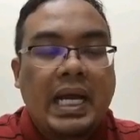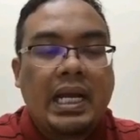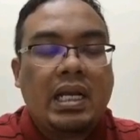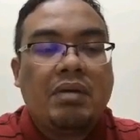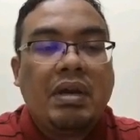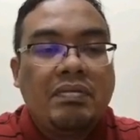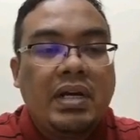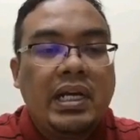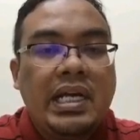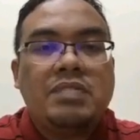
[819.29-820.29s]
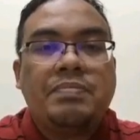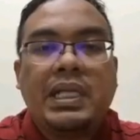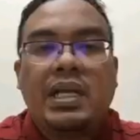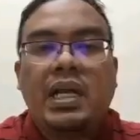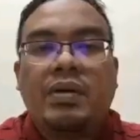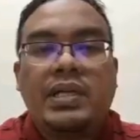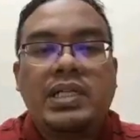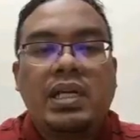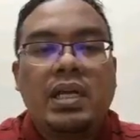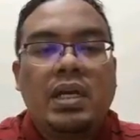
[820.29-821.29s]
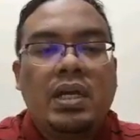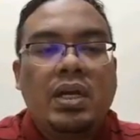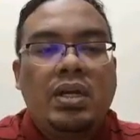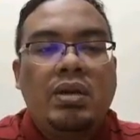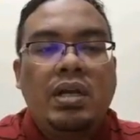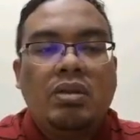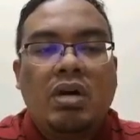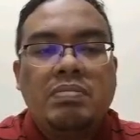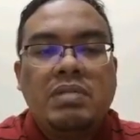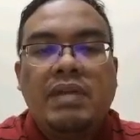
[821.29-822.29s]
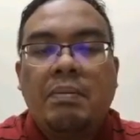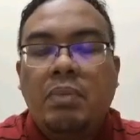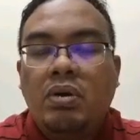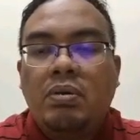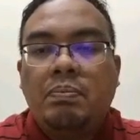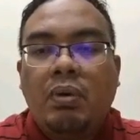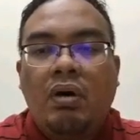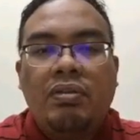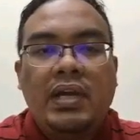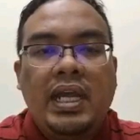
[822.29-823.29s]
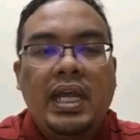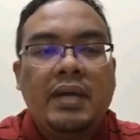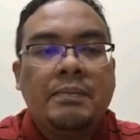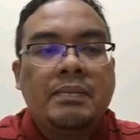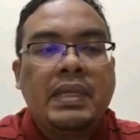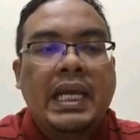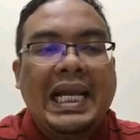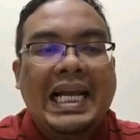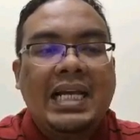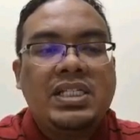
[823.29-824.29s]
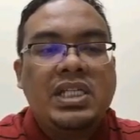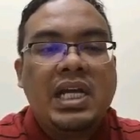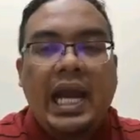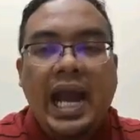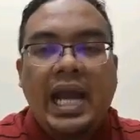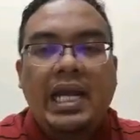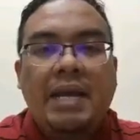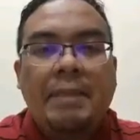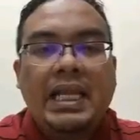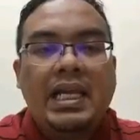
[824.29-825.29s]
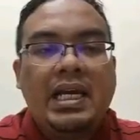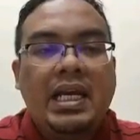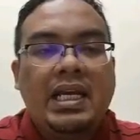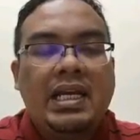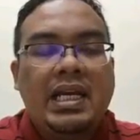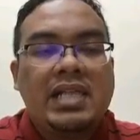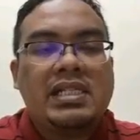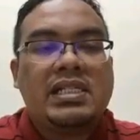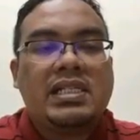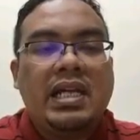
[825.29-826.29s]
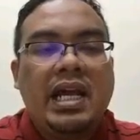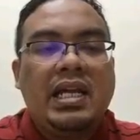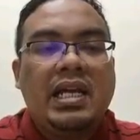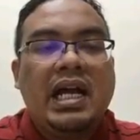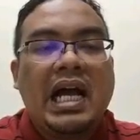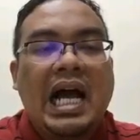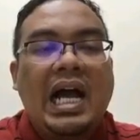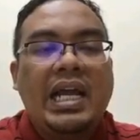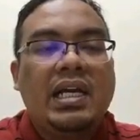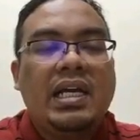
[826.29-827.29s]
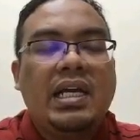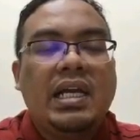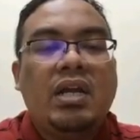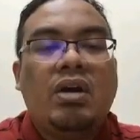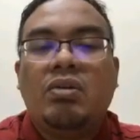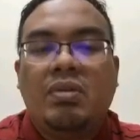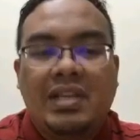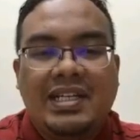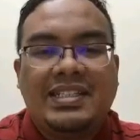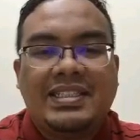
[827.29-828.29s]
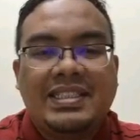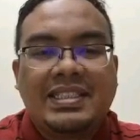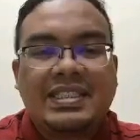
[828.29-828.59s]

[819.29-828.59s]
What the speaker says: But however, in this particular question, you need to observe that both the glass jar and the metal lid is in the hot water.